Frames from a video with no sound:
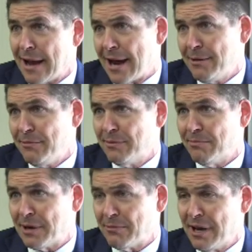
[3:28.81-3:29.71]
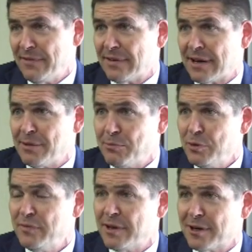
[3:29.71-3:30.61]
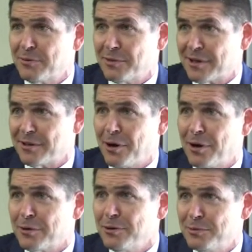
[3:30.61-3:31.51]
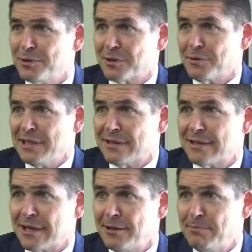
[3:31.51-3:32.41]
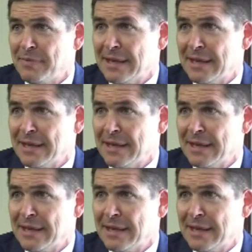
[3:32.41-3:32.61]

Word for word: I, my wife and I moved there with our daughter, who was three at the time.